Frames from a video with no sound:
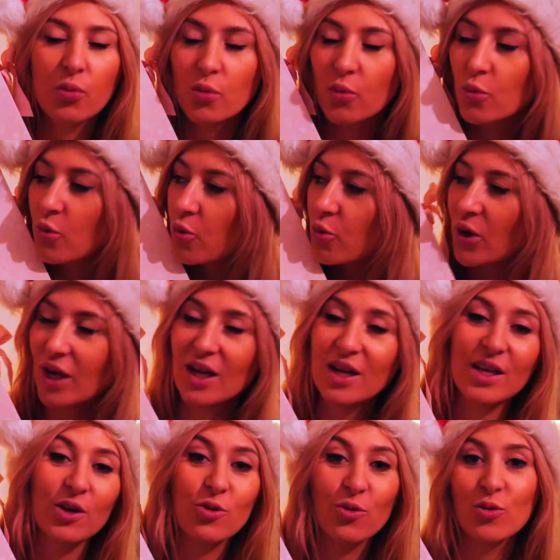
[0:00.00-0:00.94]

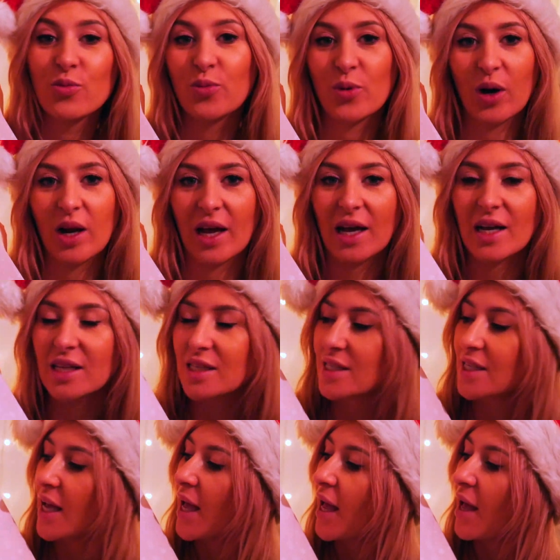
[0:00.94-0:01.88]
really cool
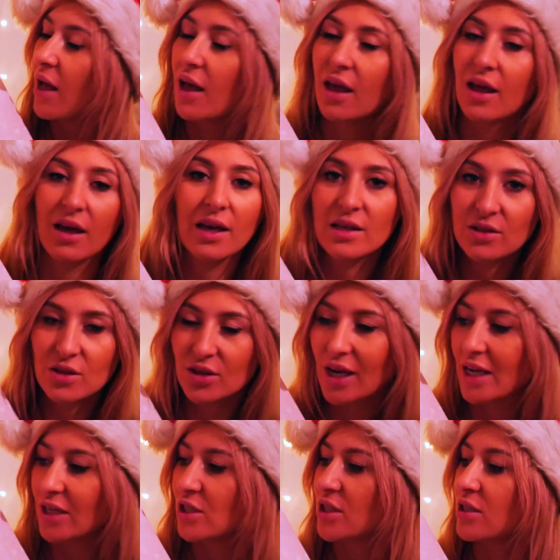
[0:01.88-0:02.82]
products,
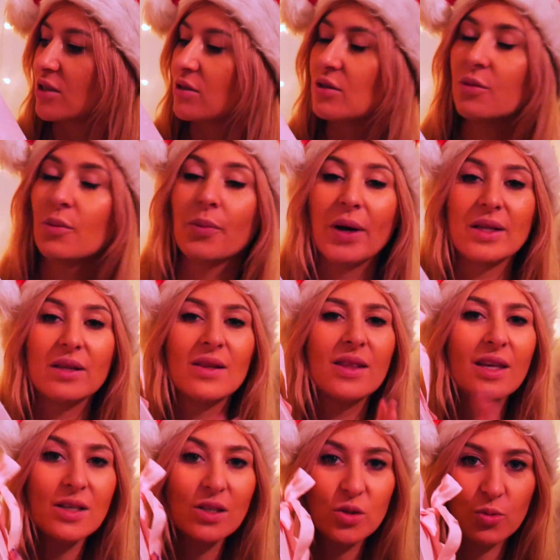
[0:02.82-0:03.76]
international, but
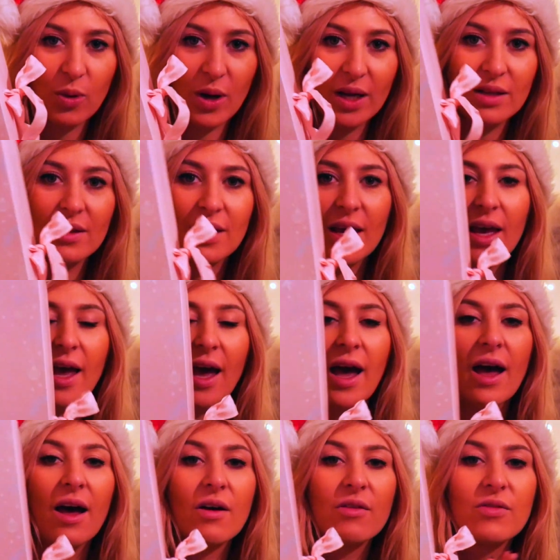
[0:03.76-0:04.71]
this one they
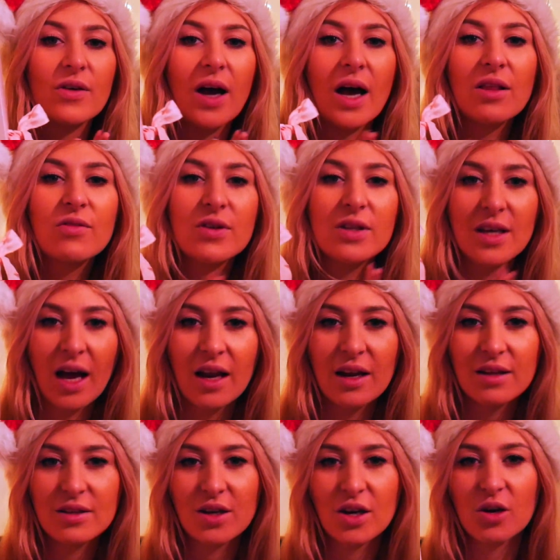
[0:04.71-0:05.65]
have advent
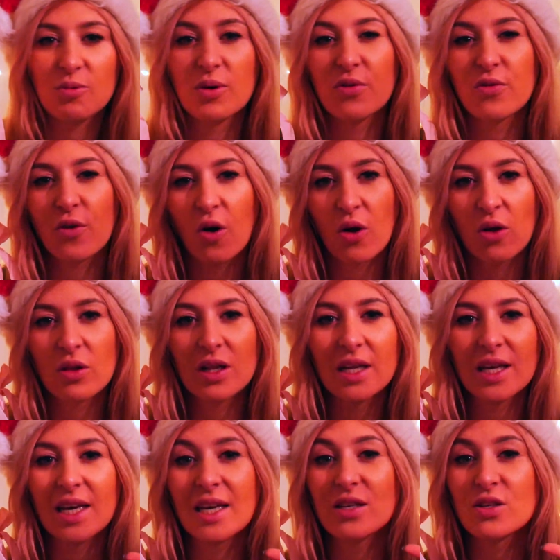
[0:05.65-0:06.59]
calendar with
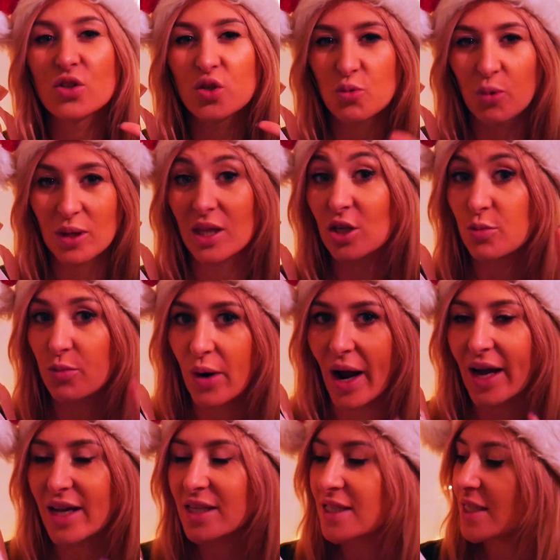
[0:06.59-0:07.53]
only Swedish
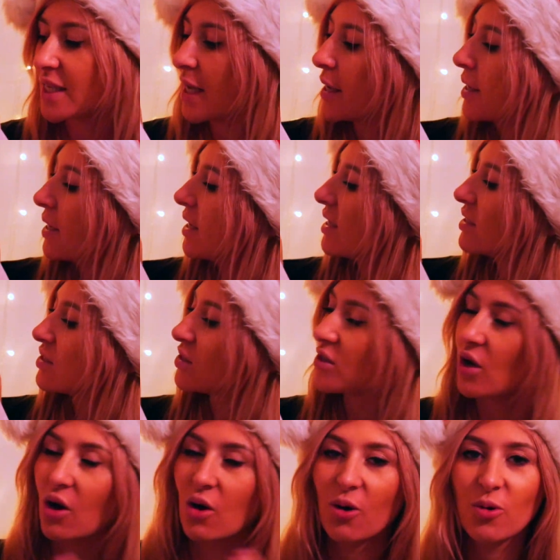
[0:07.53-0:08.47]
brands.
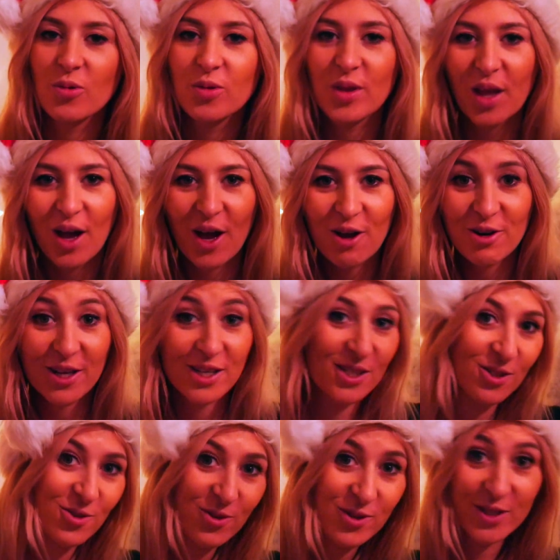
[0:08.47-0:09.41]
So now let's
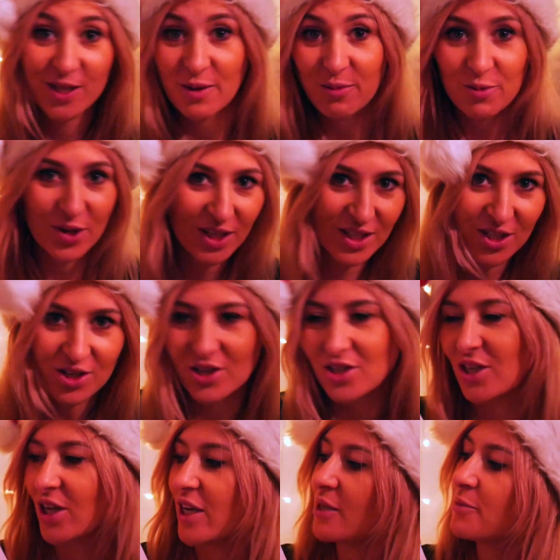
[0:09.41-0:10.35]
do some research
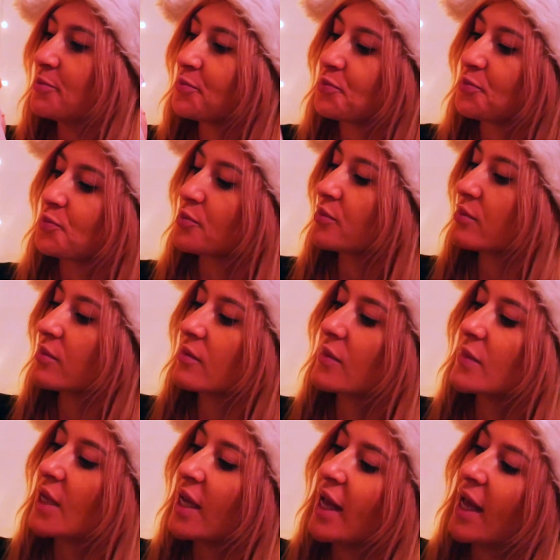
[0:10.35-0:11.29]
here
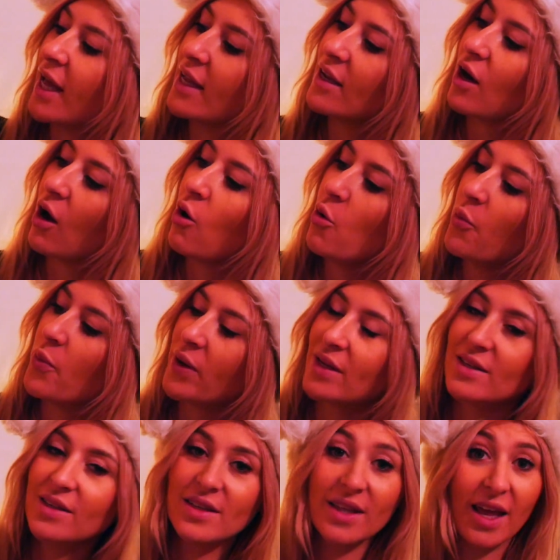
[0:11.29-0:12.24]
and
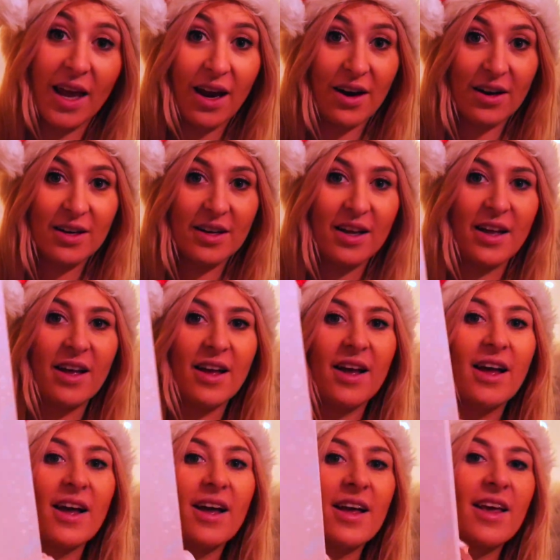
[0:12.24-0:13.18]
open their
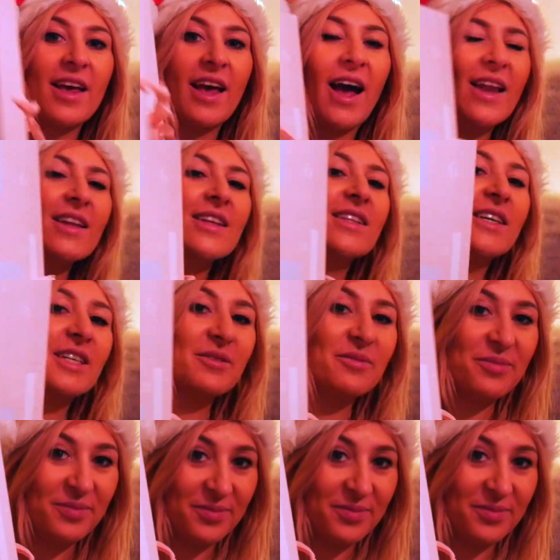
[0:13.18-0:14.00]
calendar.